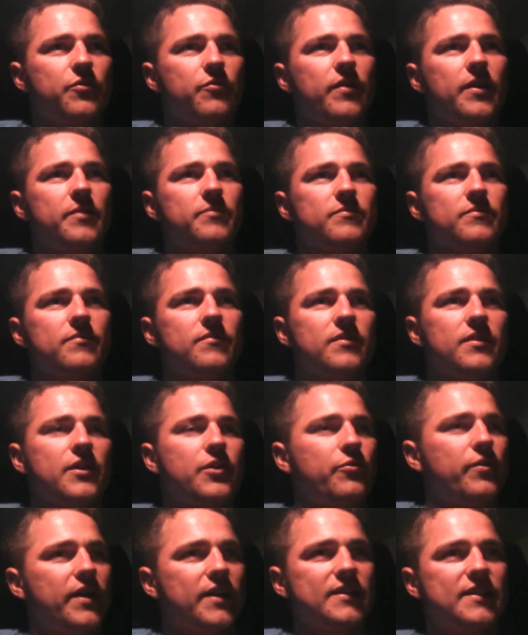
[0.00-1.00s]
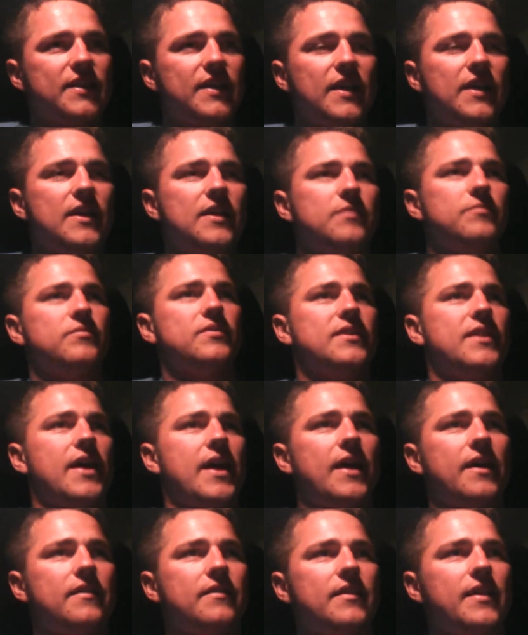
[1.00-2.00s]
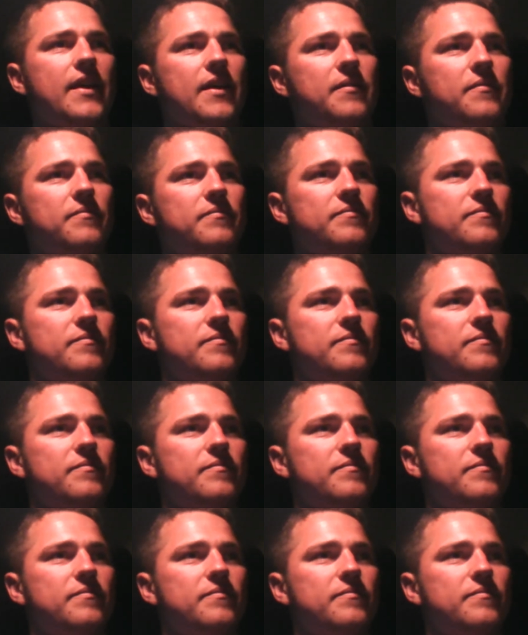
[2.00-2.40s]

quick quick schemes that like